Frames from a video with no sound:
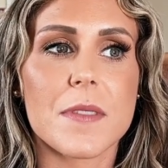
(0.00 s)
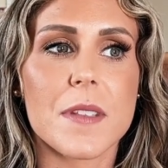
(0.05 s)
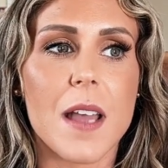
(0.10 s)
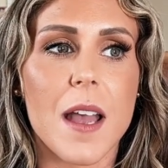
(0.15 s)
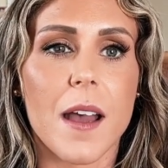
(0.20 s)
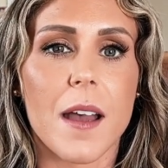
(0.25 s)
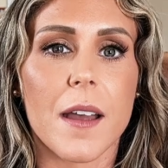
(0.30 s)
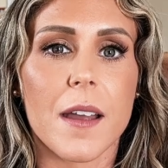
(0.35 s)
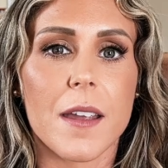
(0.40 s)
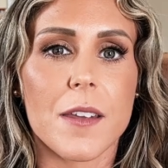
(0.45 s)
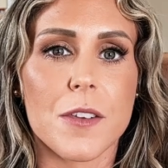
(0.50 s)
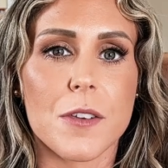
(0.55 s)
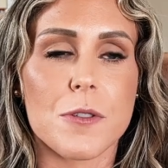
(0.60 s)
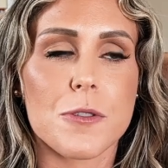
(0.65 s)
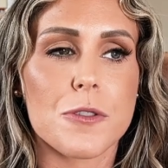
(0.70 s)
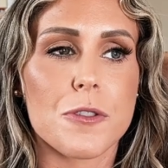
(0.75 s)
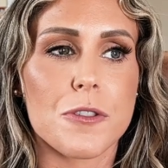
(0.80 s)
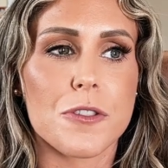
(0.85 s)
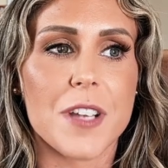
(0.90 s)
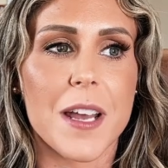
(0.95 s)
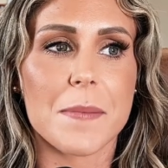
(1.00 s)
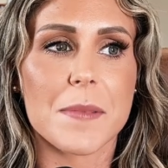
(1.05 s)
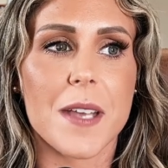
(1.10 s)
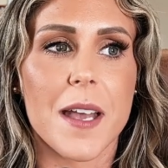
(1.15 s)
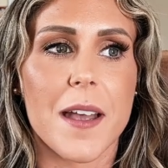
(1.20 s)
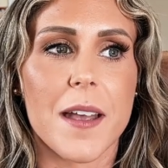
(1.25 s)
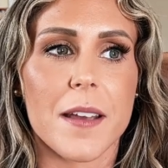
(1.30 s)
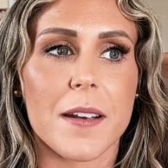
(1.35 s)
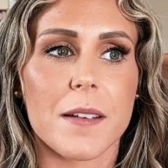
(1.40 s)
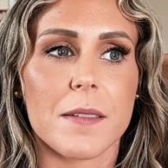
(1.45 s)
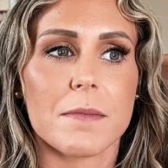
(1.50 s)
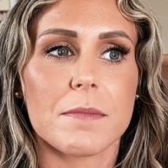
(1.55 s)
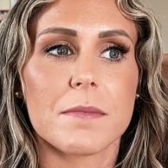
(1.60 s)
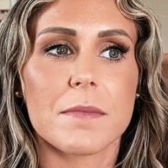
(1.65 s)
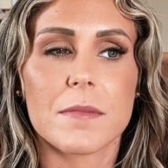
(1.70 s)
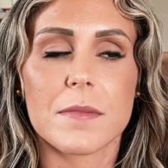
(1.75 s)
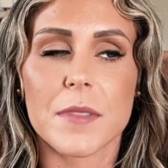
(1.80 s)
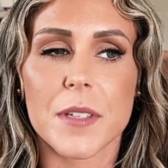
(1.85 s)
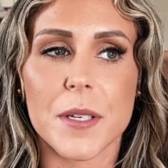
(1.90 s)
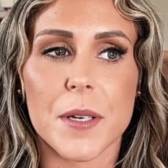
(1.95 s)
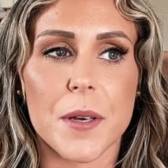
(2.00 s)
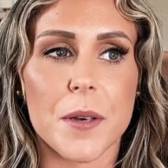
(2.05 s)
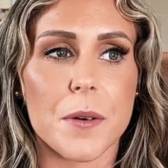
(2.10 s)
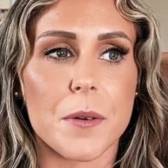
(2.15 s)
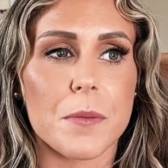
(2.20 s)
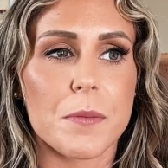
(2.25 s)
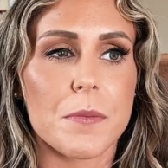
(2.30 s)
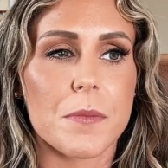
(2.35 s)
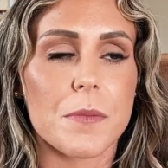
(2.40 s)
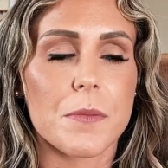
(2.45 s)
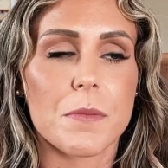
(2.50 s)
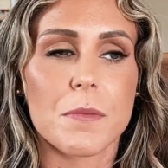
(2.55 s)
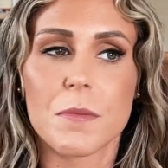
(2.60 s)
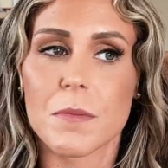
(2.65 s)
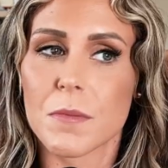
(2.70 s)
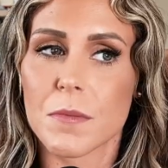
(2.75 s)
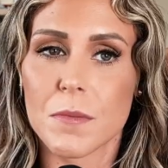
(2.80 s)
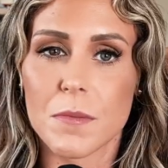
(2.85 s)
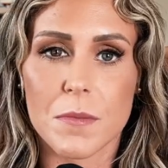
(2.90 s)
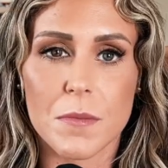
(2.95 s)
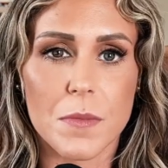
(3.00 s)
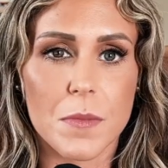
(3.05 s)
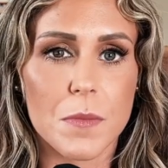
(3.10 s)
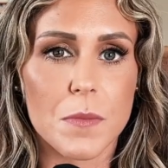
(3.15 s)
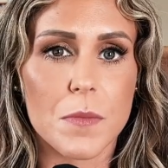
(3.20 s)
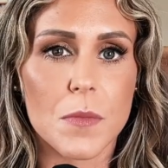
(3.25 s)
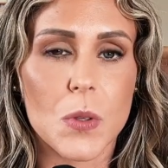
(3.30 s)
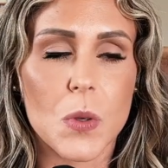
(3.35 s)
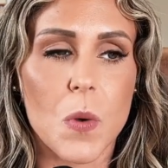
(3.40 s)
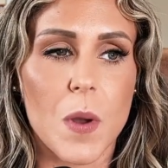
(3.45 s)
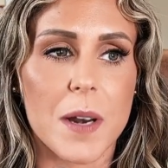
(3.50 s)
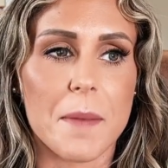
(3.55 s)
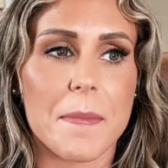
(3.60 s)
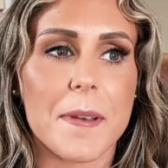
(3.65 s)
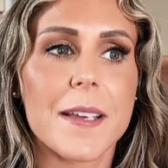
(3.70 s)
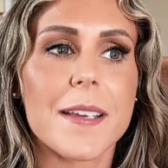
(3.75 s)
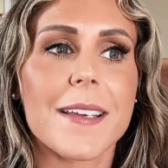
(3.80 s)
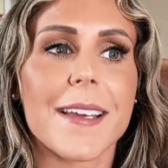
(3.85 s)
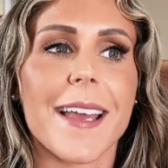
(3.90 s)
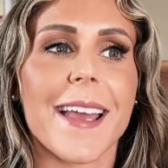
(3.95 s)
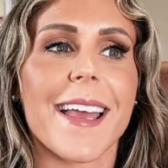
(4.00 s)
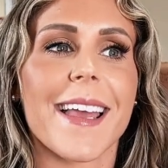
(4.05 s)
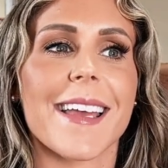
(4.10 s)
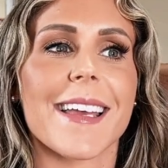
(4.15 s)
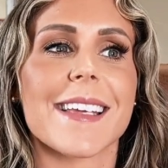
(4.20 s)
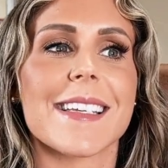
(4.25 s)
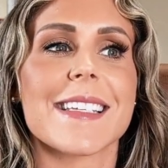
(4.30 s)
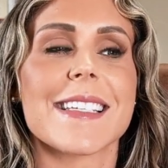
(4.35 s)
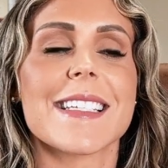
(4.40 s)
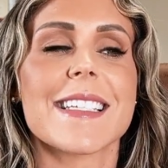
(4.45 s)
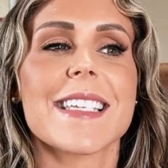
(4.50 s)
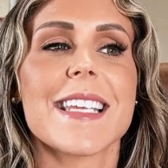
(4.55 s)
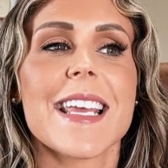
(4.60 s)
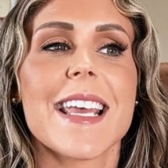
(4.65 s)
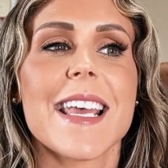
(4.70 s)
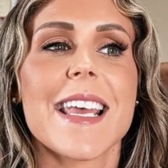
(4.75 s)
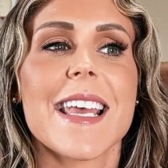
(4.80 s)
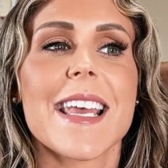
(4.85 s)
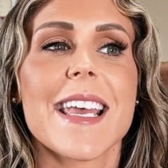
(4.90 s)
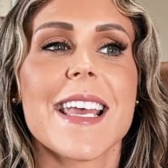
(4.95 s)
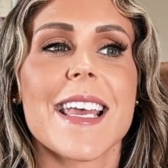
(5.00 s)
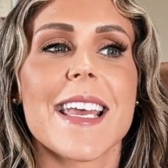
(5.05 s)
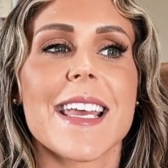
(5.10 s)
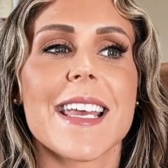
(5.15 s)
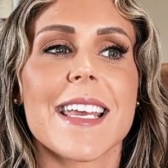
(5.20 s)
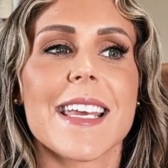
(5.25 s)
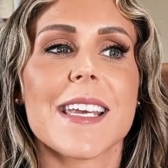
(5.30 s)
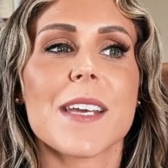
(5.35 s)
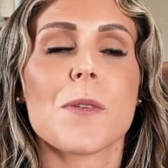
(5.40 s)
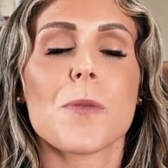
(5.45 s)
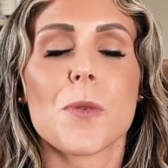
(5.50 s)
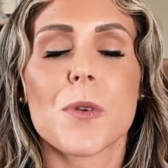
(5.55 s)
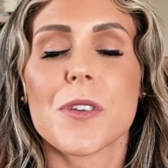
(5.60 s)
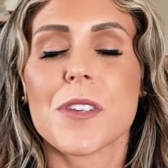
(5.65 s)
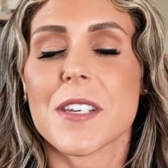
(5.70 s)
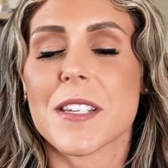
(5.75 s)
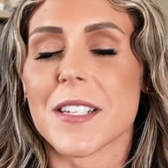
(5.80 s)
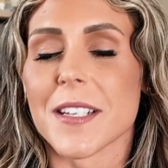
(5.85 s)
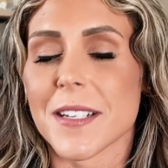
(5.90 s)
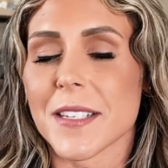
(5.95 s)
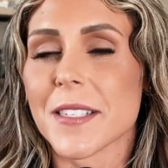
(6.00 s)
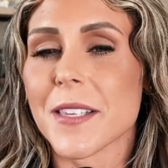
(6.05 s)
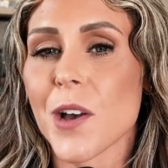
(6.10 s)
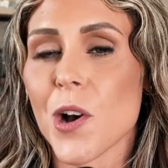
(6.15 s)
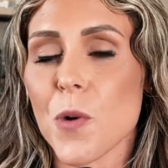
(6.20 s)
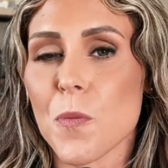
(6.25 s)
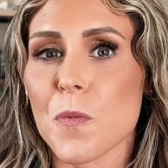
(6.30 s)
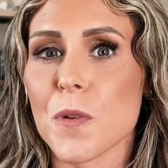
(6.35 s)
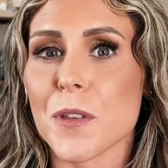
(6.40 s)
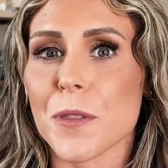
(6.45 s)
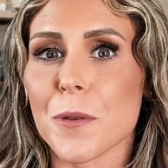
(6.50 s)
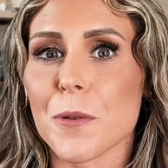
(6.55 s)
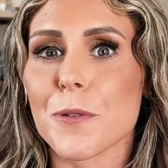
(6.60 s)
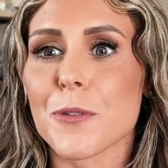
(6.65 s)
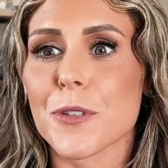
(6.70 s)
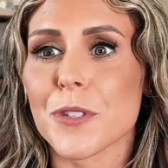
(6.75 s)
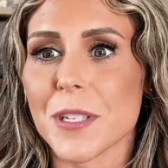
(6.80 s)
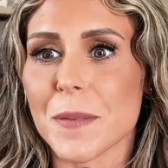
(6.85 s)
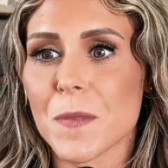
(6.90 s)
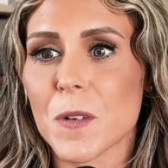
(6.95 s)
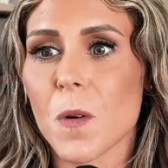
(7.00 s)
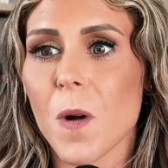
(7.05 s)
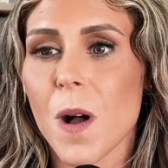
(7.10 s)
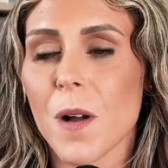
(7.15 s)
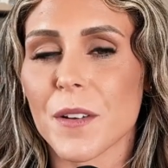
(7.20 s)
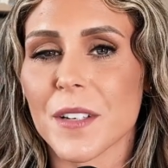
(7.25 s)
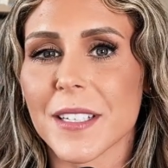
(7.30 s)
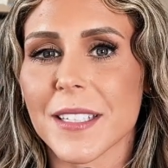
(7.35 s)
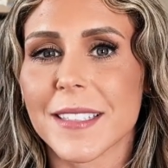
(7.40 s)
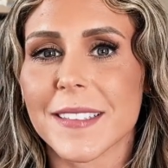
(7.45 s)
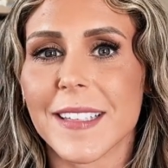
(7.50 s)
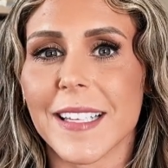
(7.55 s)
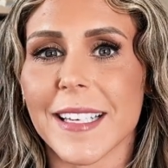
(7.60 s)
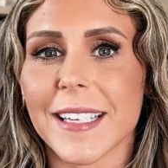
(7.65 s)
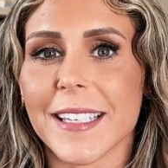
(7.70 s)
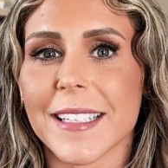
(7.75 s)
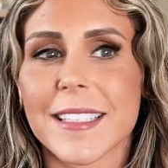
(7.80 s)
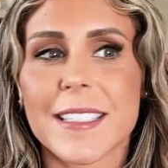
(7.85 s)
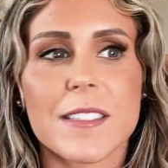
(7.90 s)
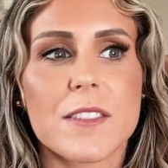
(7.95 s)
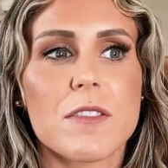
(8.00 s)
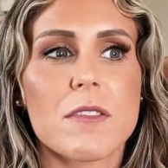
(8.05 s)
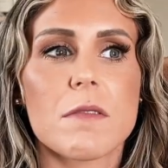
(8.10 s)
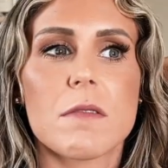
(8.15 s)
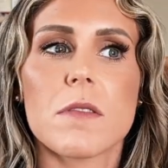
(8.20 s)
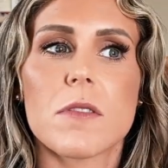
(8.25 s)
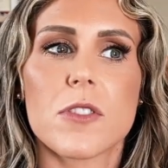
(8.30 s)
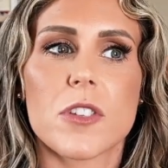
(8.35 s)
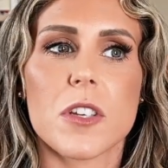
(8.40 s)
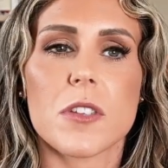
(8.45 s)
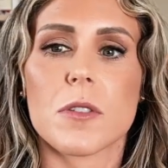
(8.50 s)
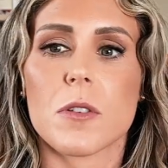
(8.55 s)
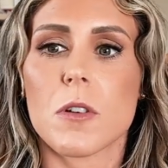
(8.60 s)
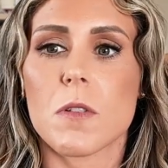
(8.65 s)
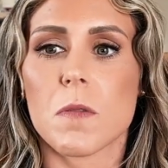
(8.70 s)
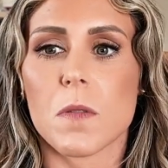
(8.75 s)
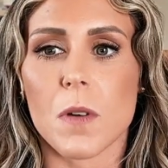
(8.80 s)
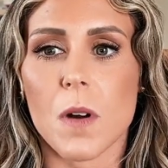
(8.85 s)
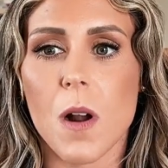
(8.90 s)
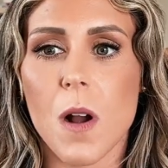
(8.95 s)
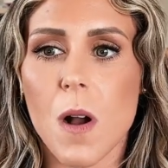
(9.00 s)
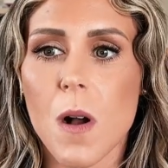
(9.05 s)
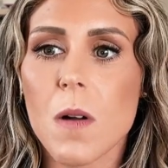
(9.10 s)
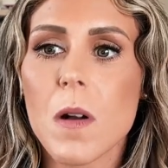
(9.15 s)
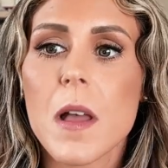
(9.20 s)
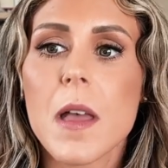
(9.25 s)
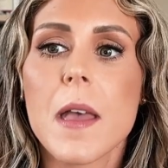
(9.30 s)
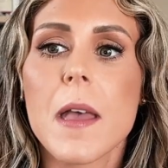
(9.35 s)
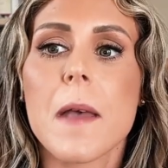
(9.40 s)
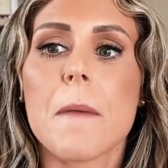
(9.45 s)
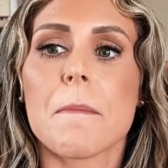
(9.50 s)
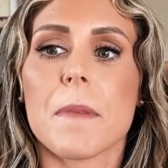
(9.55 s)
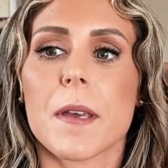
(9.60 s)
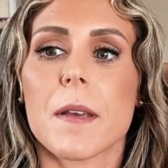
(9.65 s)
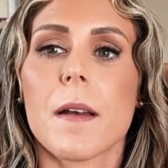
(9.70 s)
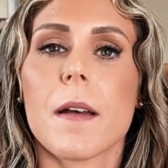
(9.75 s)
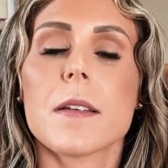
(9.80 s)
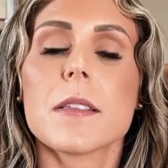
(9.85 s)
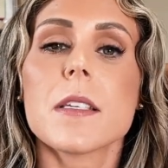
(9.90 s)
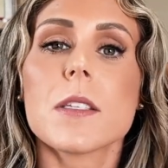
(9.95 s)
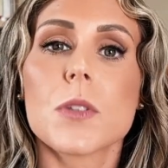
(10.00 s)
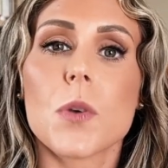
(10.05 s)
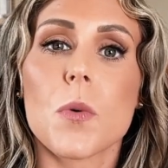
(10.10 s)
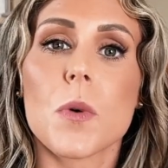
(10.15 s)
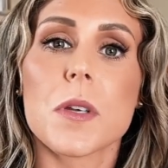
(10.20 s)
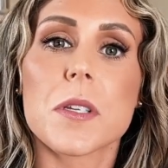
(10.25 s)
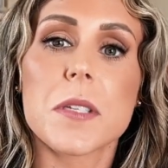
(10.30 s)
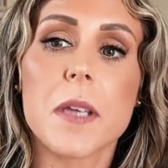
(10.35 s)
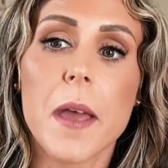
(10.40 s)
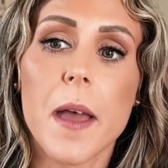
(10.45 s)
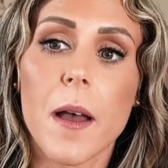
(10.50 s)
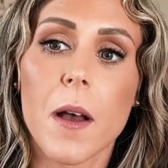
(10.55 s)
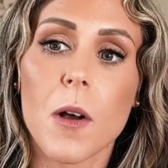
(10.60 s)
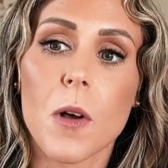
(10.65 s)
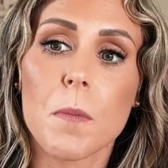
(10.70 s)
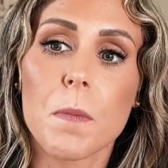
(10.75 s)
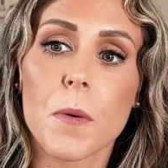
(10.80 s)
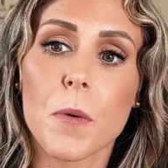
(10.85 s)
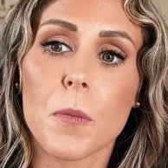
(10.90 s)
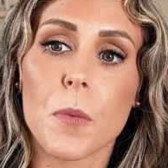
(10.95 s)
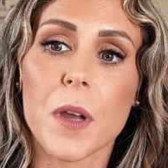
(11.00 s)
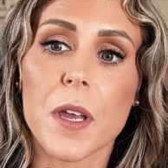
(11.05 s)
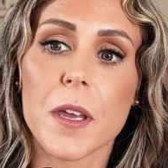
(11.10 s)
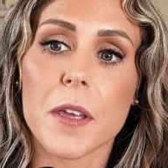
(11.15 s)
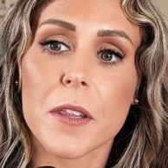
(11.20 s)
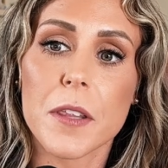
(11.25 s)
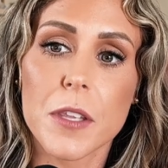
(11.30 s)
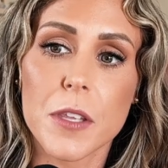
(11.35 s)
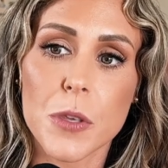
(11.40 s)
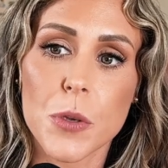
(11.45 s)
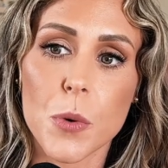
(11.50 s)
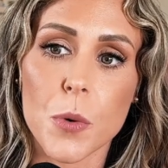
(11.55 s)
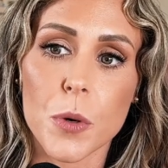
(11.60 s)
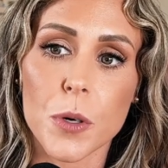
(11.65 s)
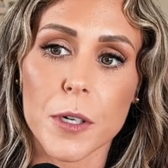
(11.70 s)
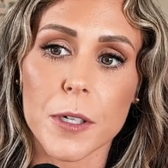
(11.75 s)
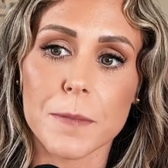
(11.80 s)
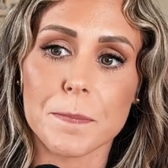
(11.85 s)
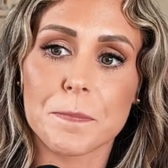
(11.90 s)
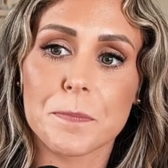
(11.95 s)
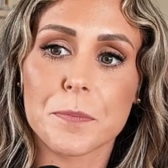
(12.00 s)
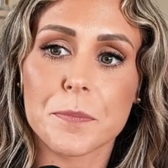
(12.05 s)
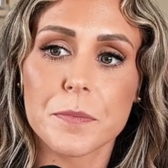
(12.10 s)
I use tirzepatide, you know, quite a bit, and it really does help with your sleep quality. Like just overall, because it's going to help with your